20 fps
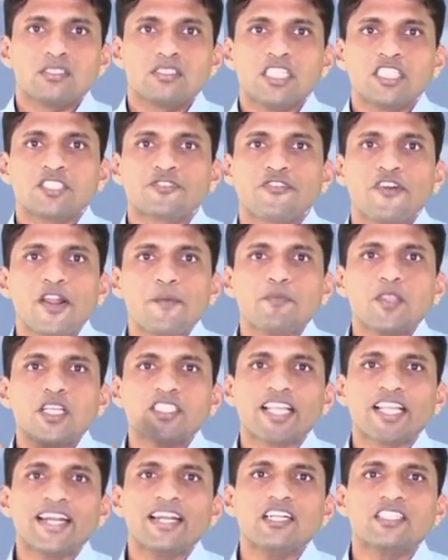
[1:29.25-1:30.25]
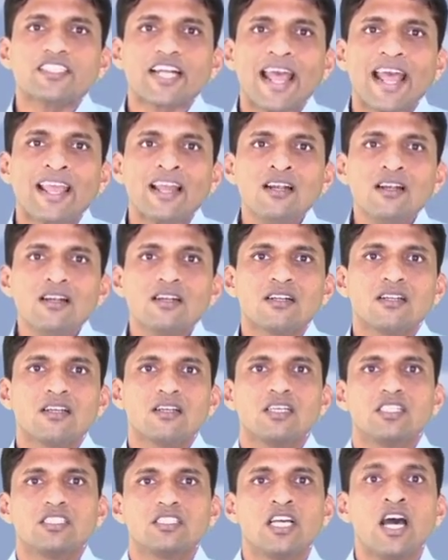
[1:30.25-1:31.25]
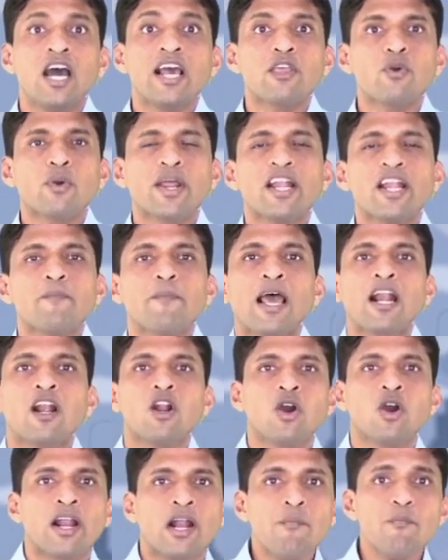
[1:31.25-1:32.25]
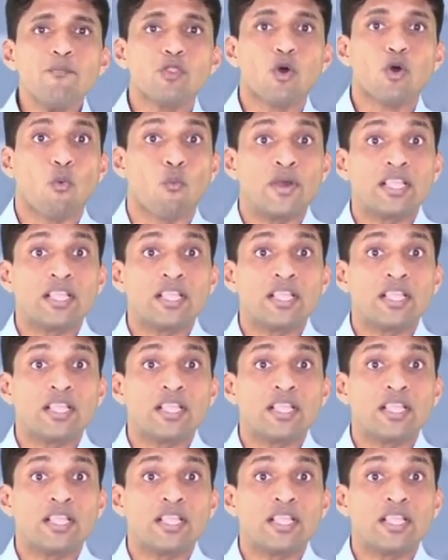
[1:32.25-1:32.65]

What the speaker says: Just flip the shaded triangle. There you get a parallelogram